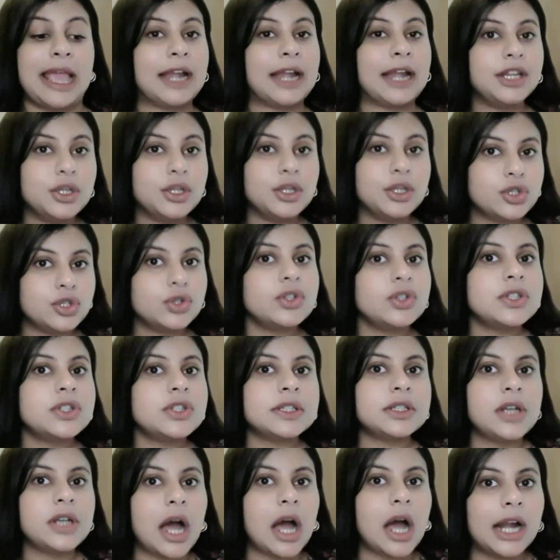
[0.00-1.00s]
and you should
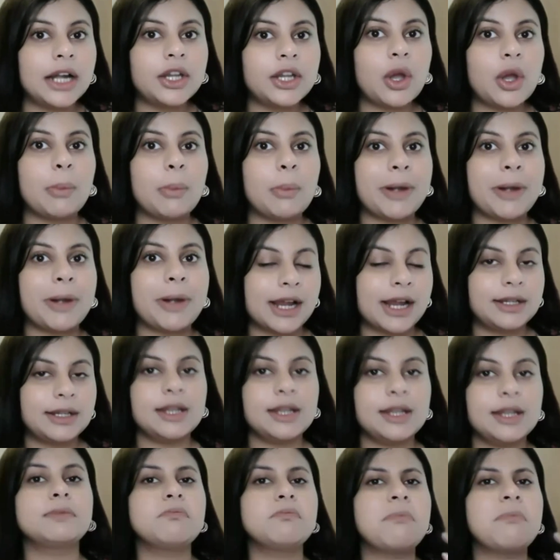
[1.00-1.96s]
start your practice